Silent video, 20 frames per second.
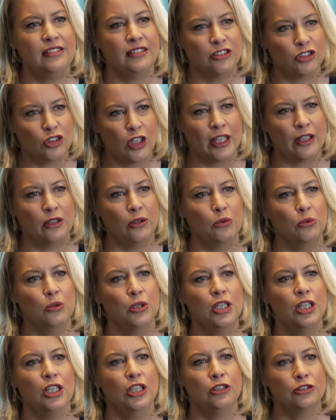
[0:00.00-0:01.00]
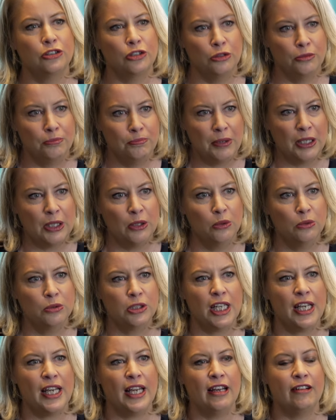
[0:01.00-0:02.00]
struggle to build
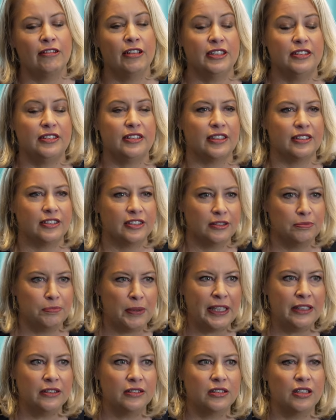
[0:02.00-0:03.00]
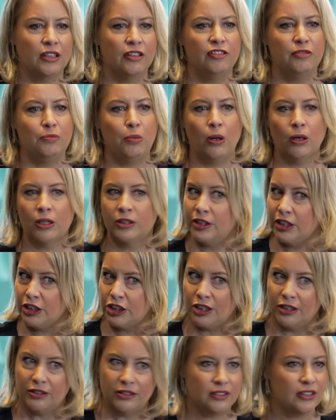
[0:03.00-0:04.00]
here. It's expensive.
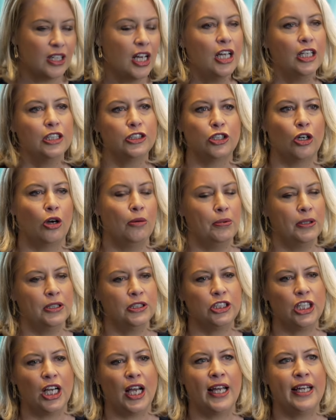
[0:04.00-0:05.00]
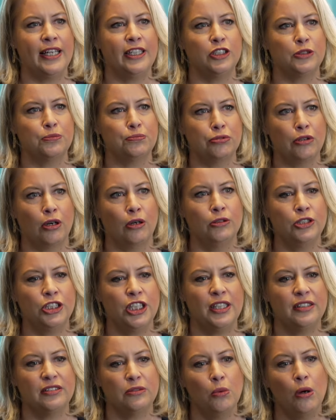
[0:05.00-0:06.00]
Politicians chop and change
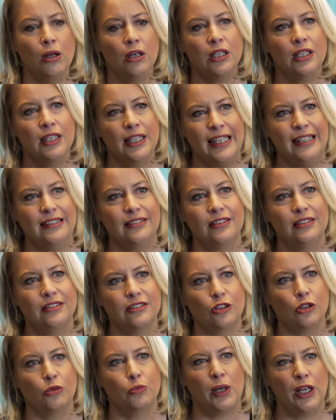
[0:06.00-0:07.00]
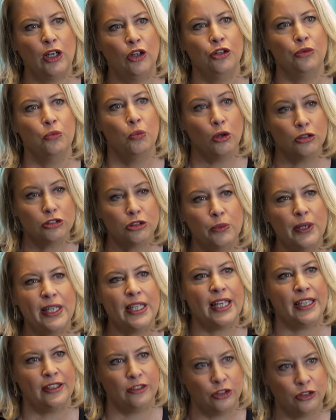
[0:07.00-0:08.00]
projects. What lessons could we learn? What do we
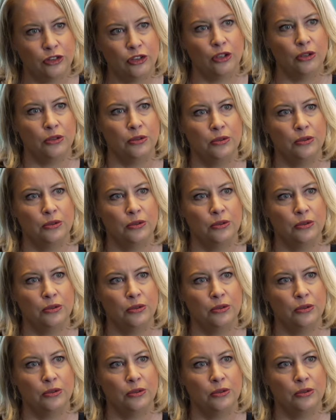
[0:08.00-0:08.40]
need to do?